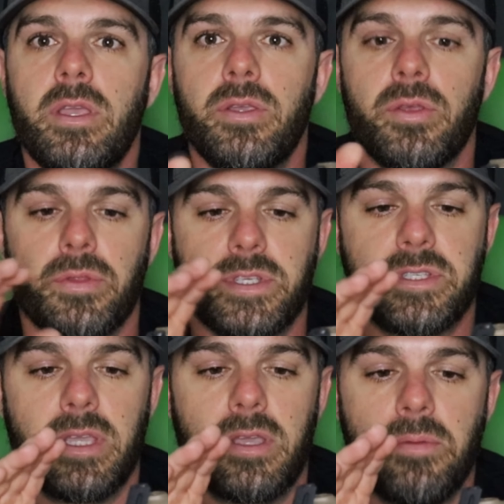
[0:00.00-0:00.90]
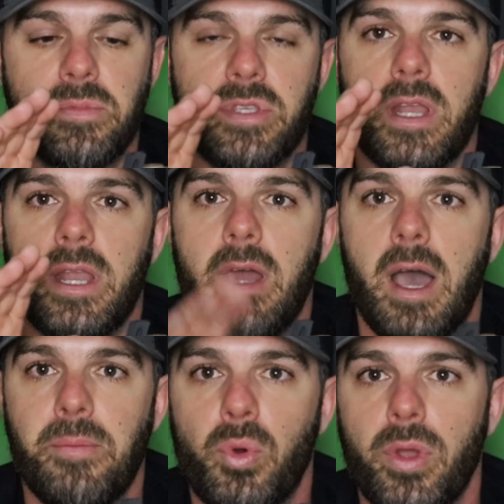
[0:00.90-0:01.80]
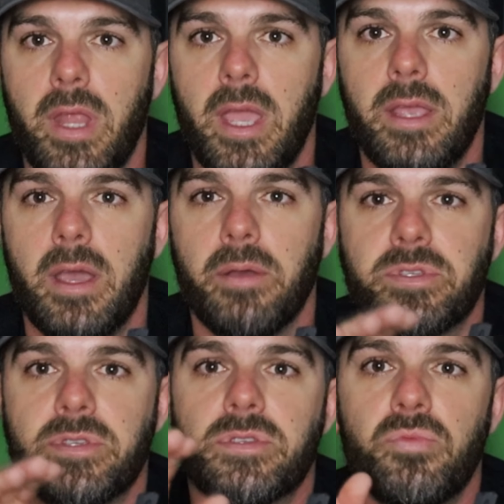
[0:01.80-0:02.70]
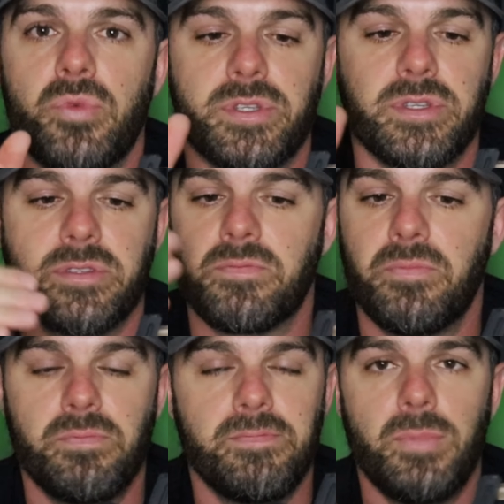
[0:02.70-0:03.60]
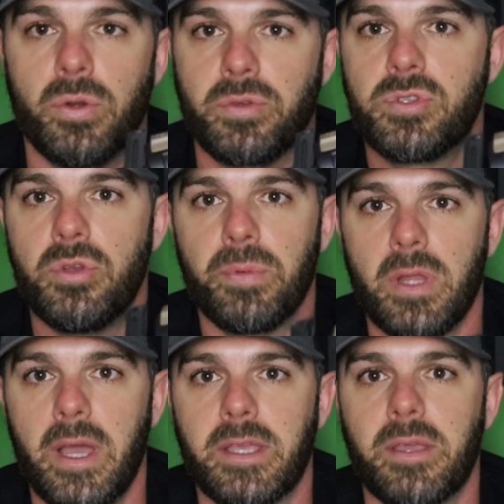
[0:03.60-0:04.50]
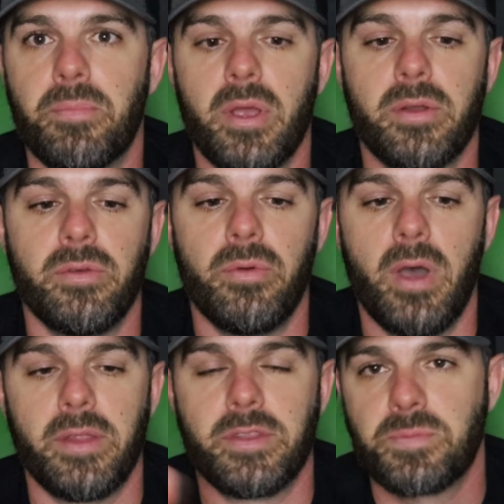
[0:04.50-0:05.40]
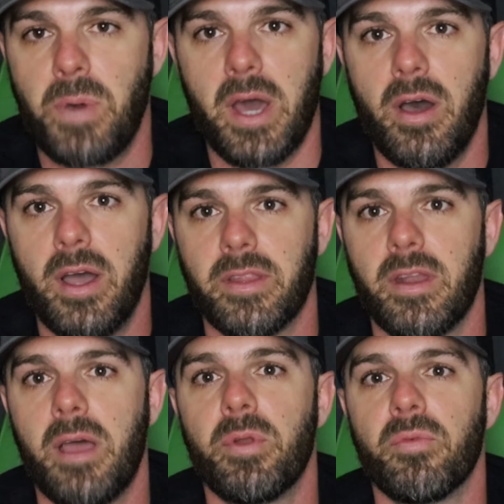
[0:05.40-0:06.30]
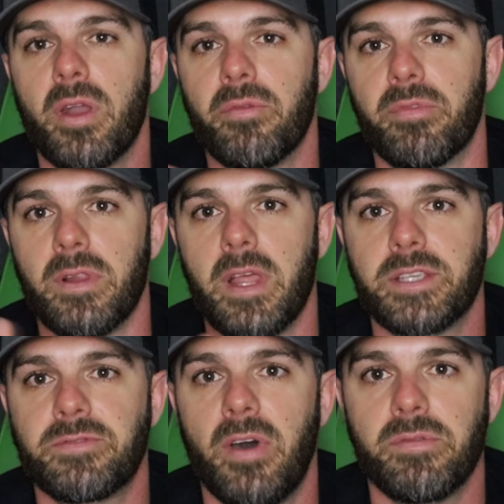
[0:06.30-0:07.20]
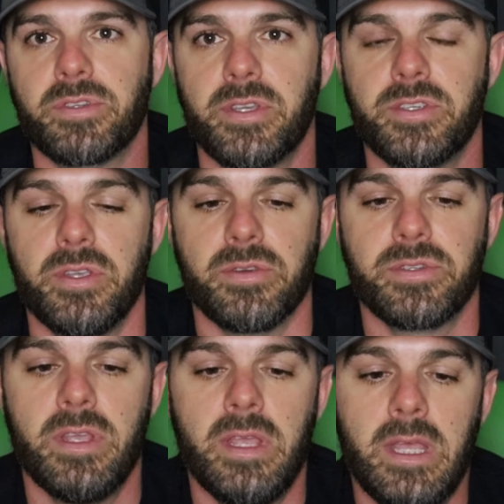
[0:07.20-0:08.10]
You know, this thing comes in at 9.8 ounces, which is, you know, super light compared to the Spot Hog that I've been running for the last 5 or 6 years.